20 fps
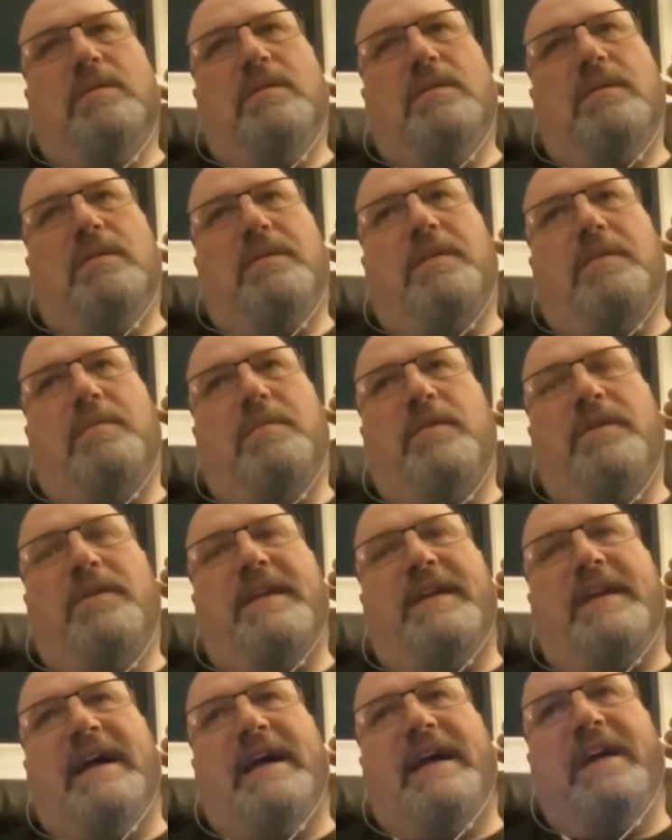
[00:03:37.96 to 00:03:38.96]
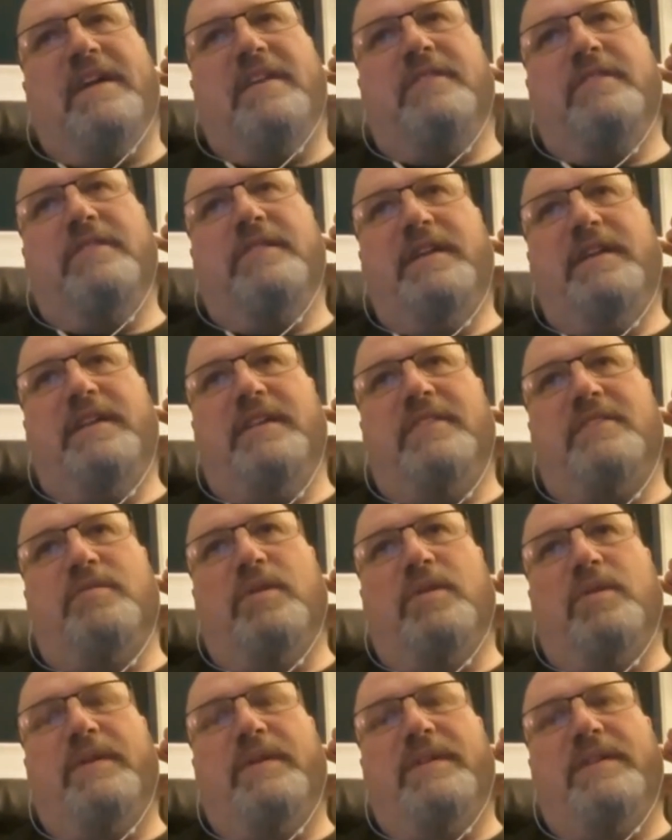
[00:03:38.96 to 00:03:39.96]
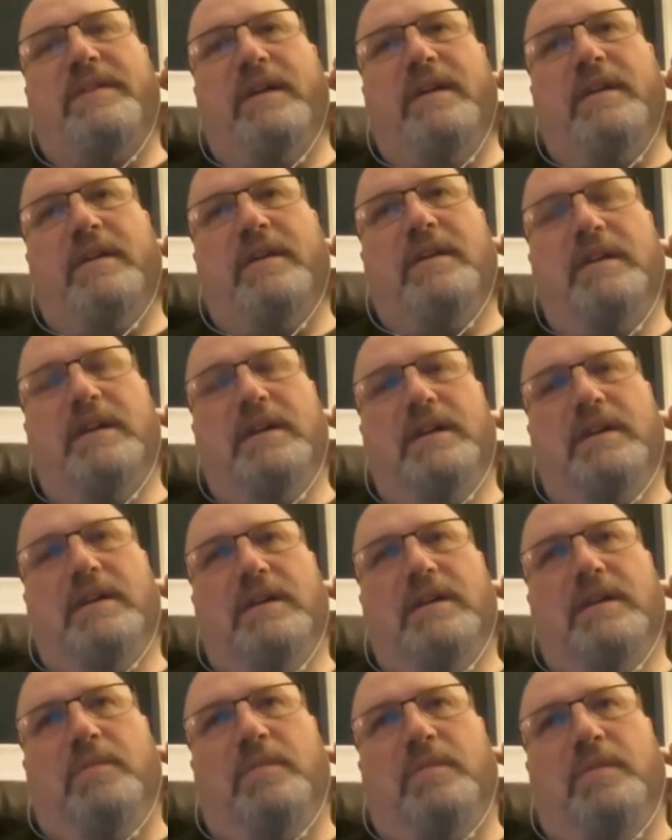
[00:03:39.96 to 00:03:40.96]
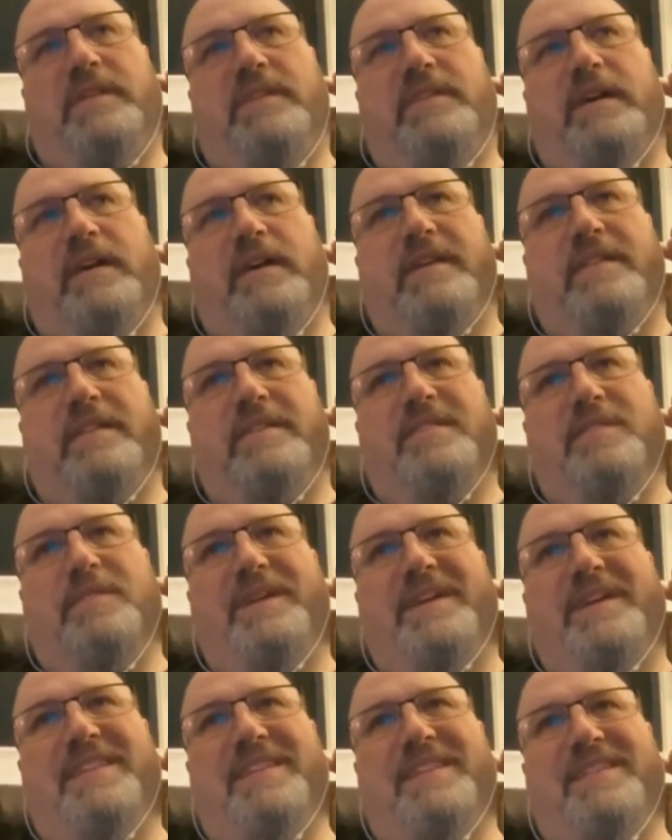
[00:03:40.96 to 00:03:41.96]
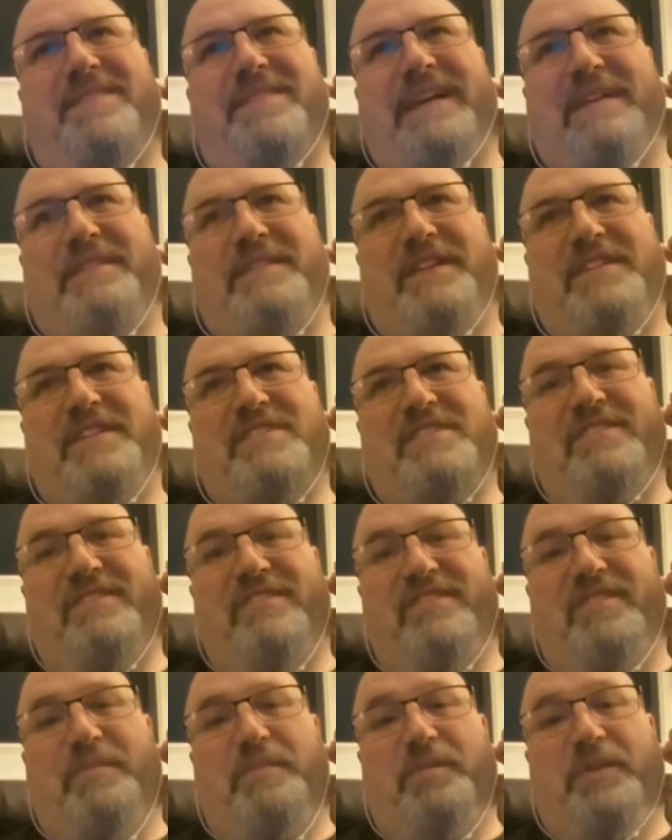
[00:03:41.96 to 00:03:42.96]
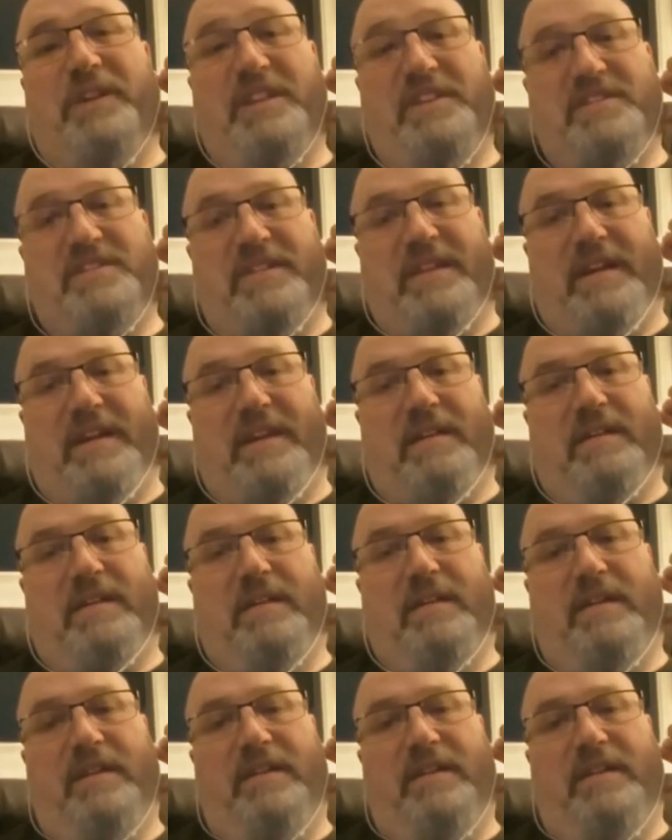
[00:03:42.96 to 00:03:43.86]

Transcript: The concrete is, we dug until we hit the foundation of the bridge there.